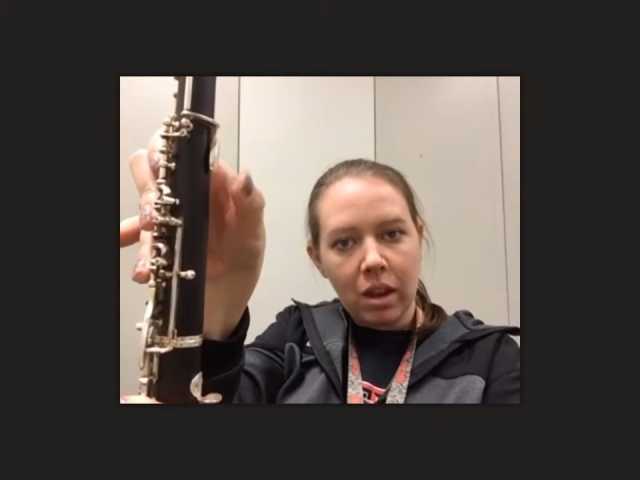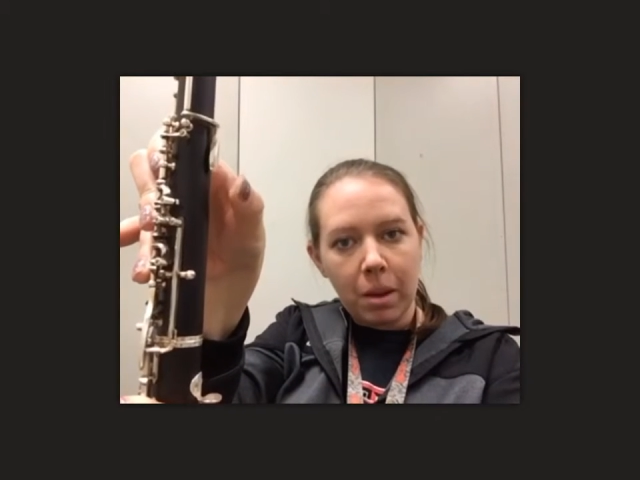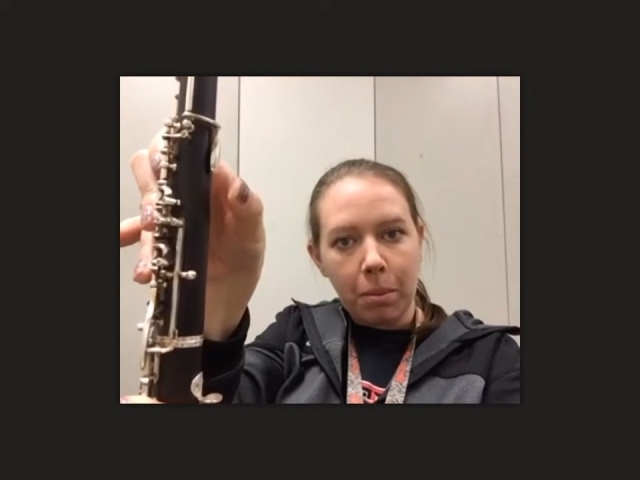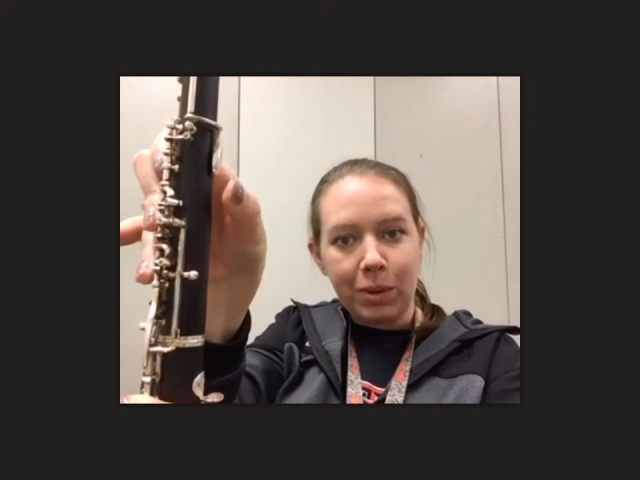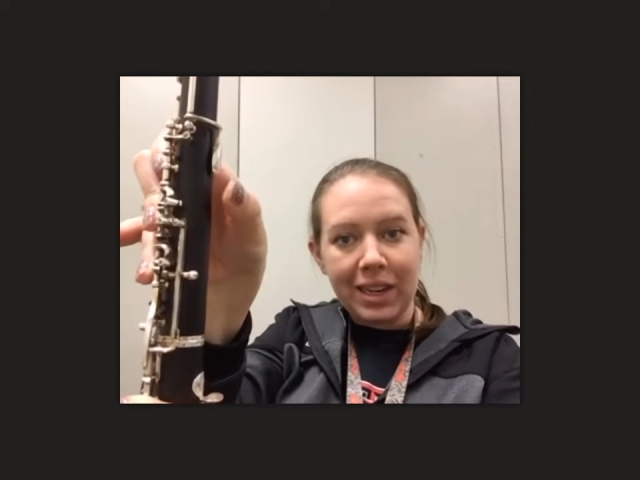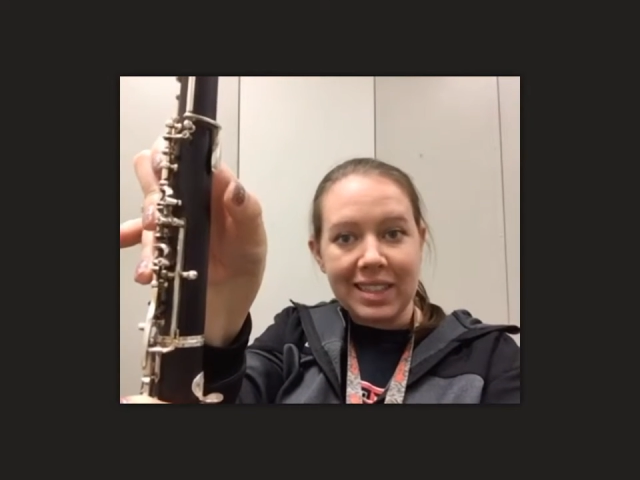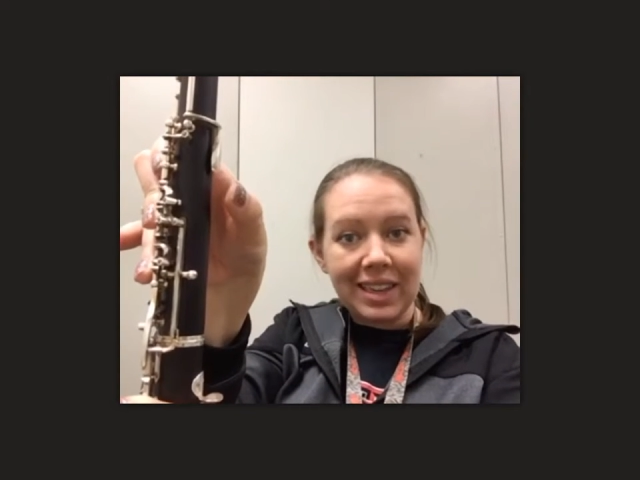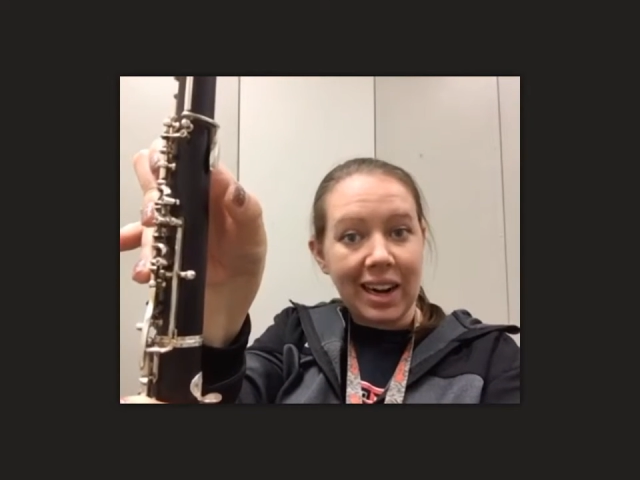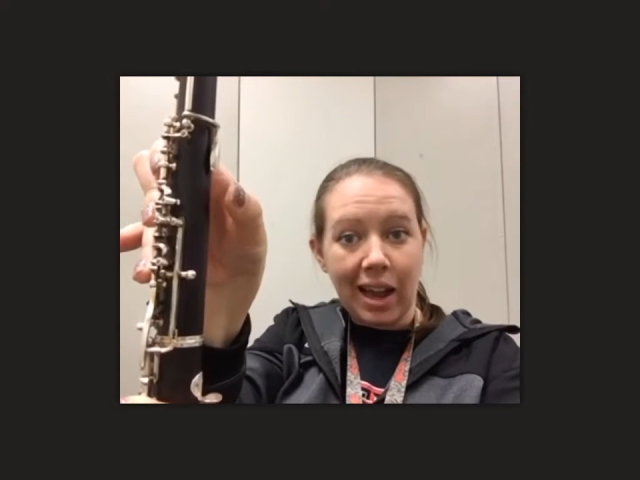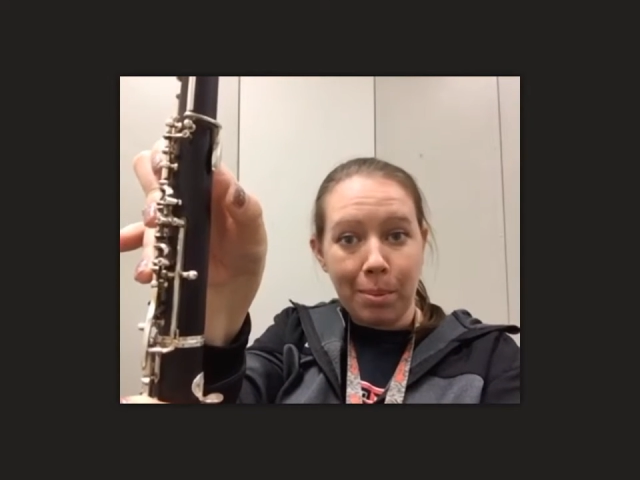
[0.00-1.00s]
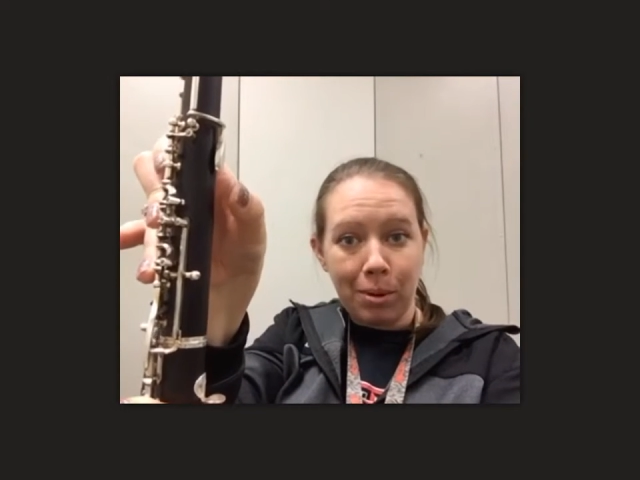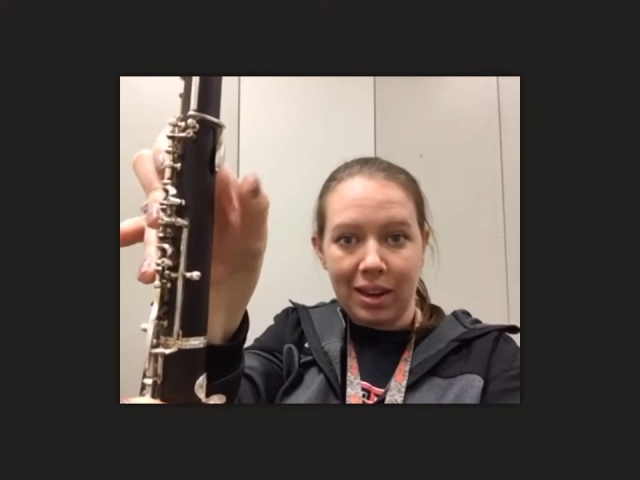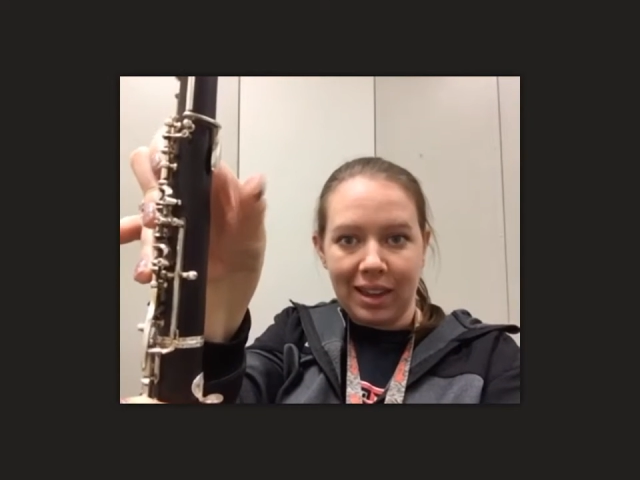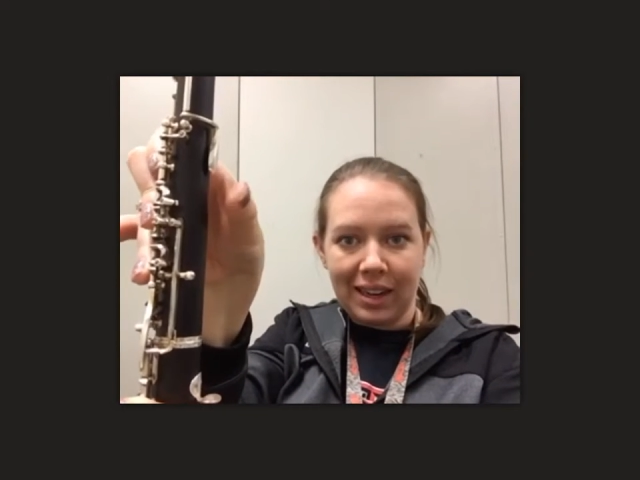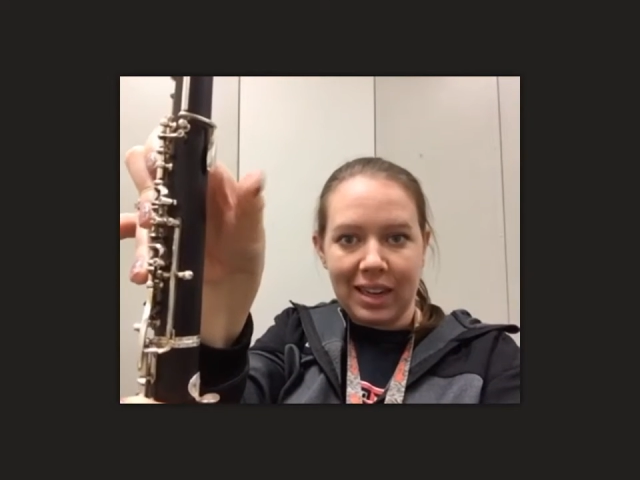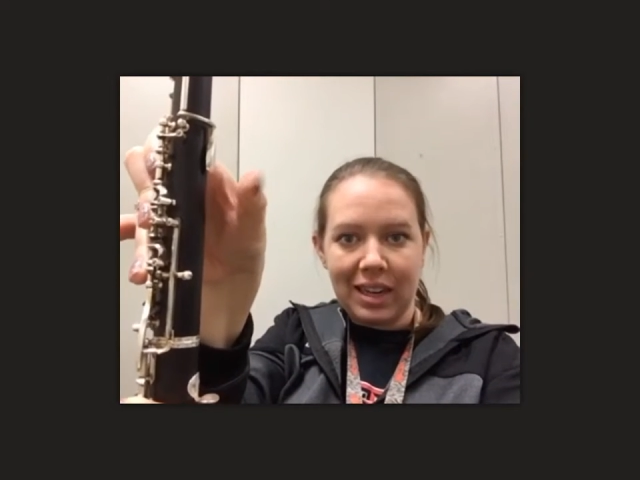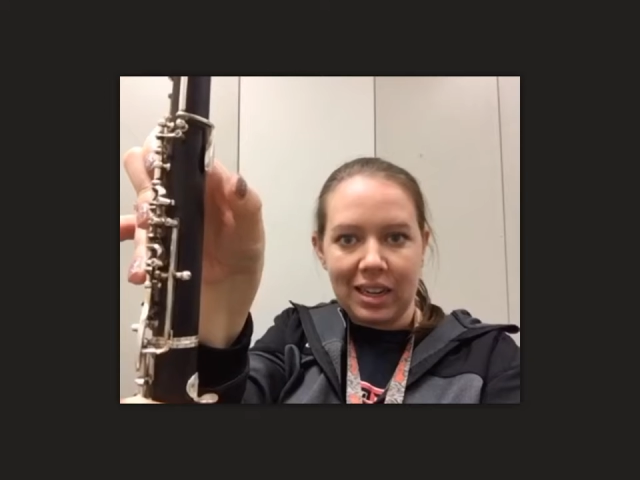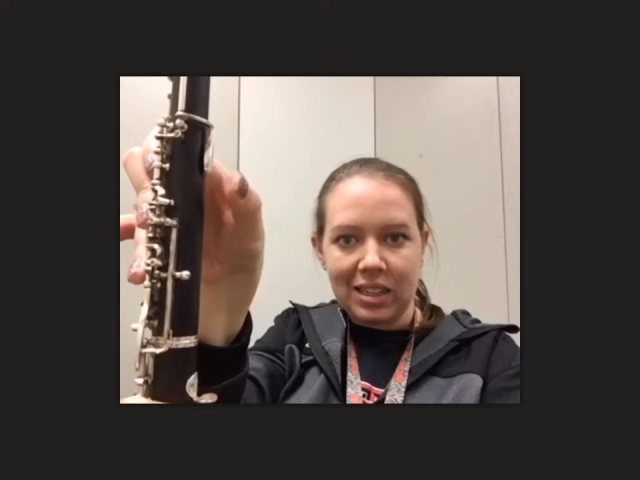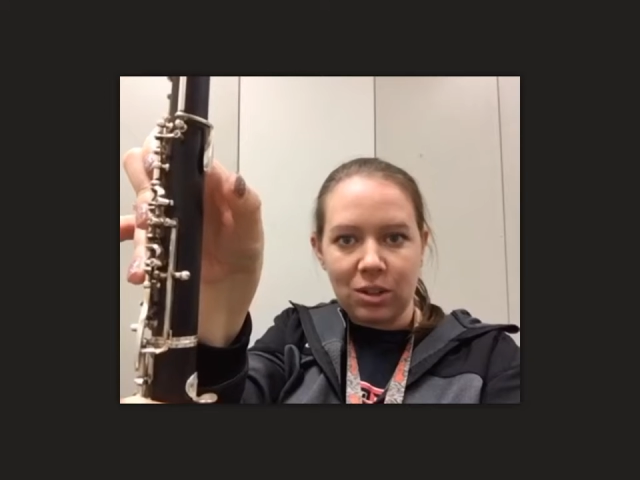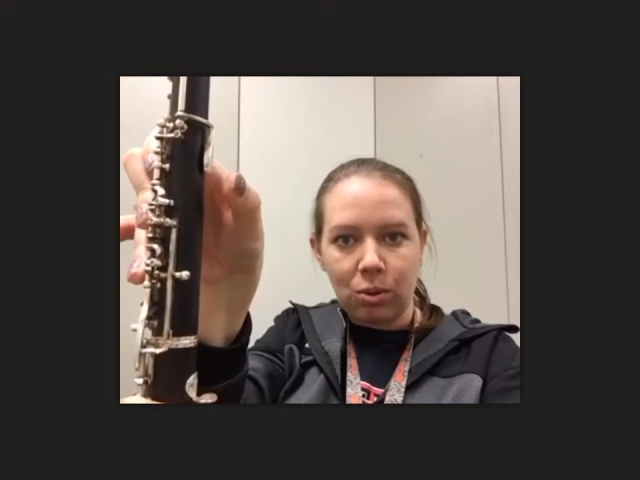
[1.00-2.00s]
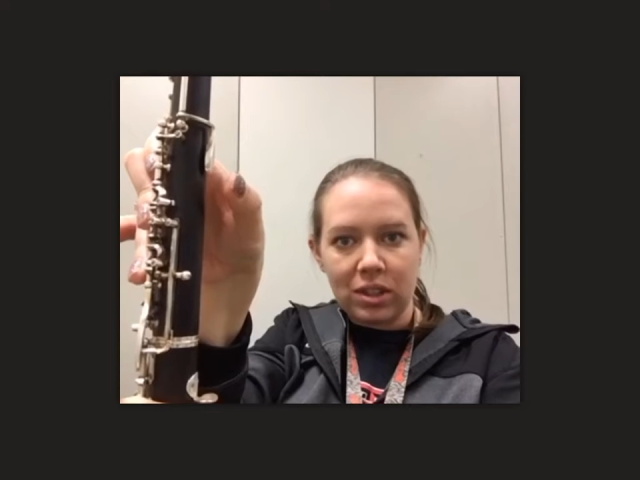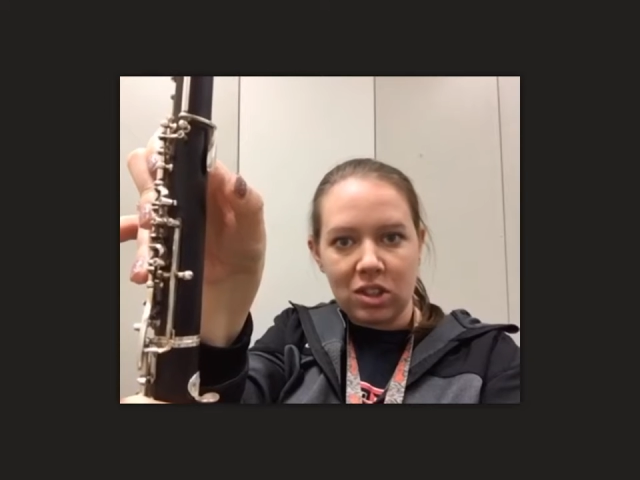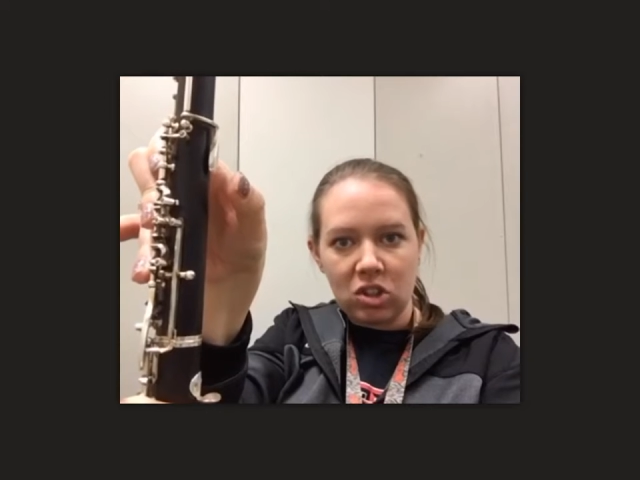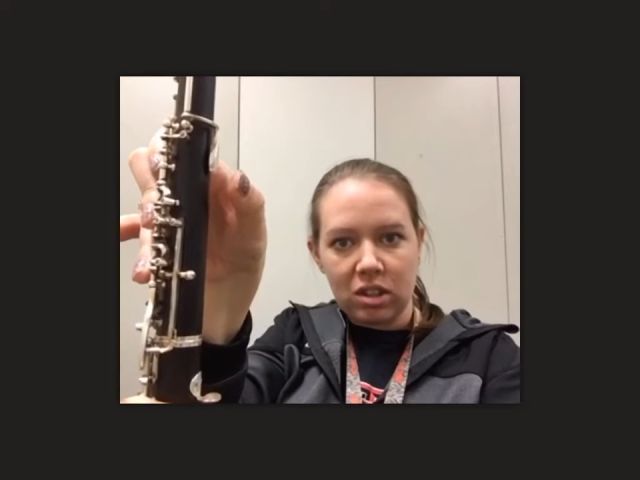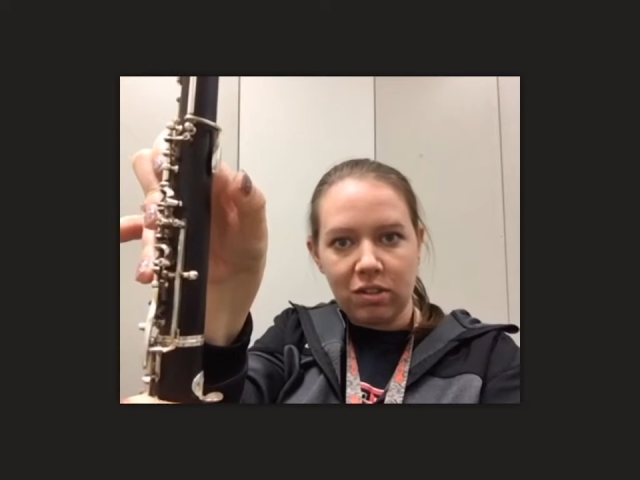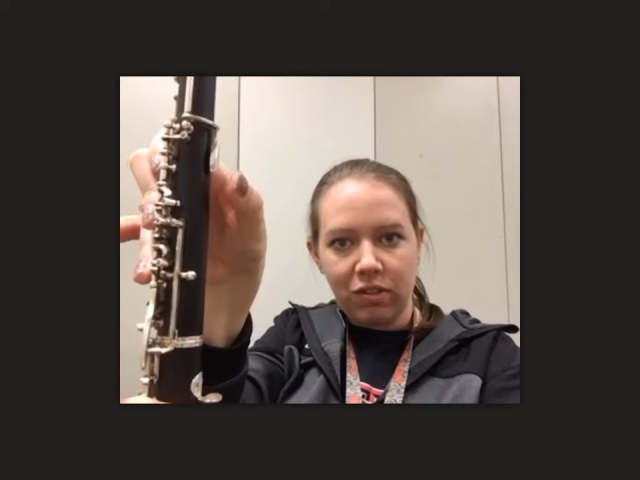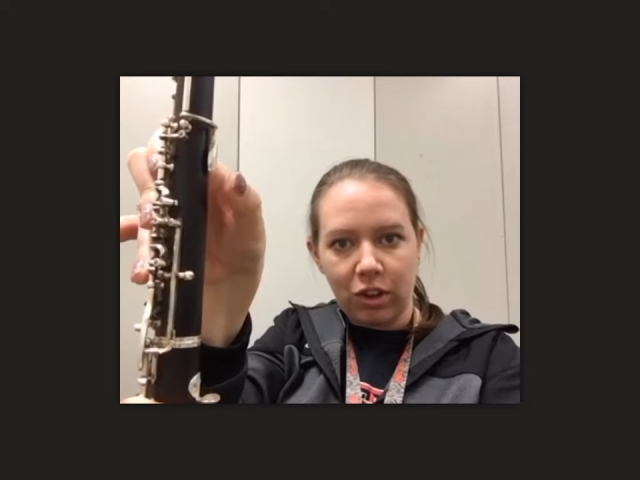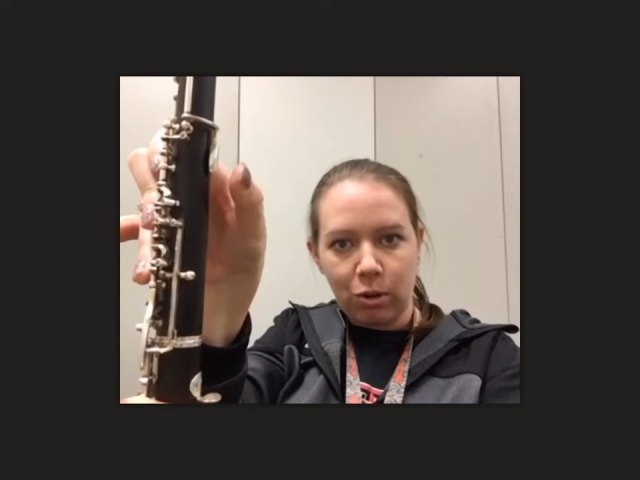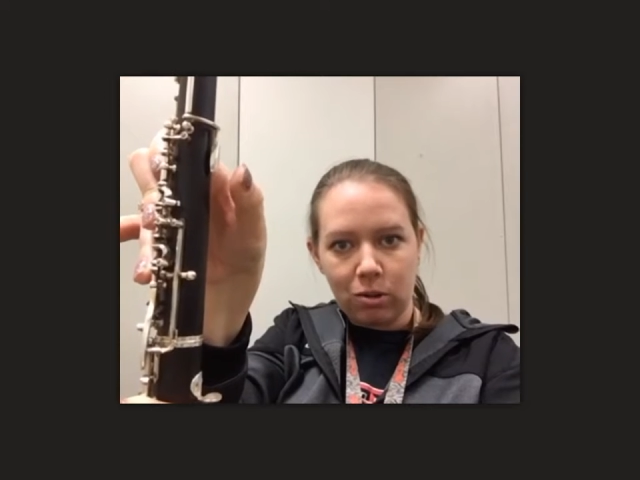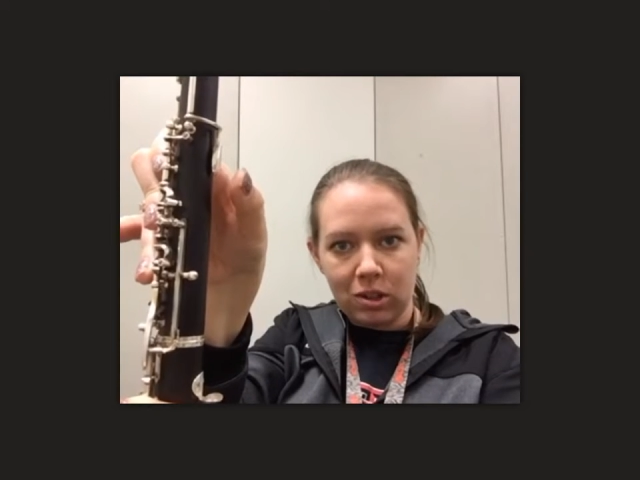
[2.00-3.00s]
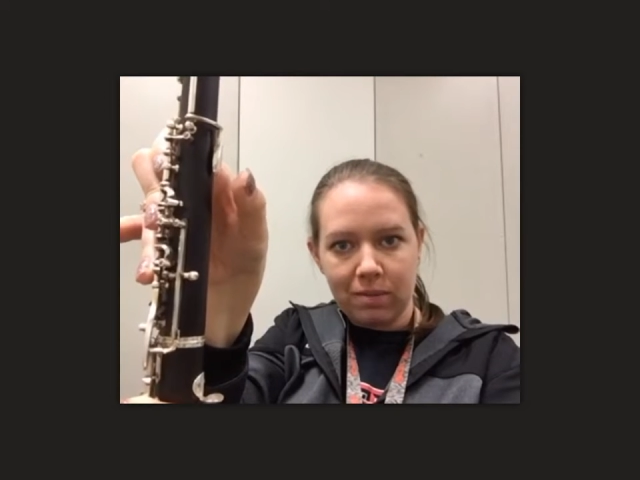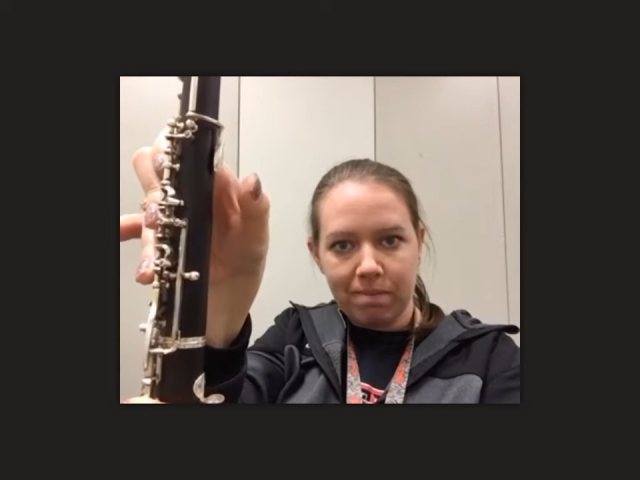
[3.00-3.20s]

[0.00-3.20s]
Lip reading: but when it's not operating that key, it's going to just float.